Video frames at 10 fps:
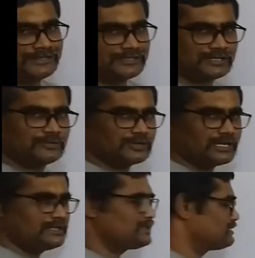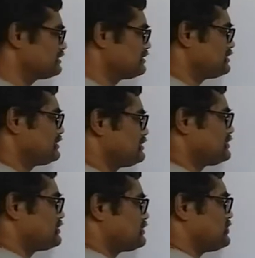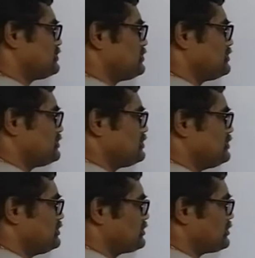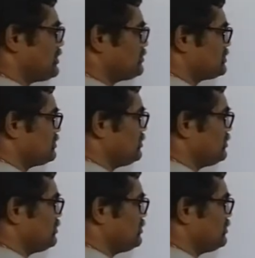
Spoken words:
0, right? So your option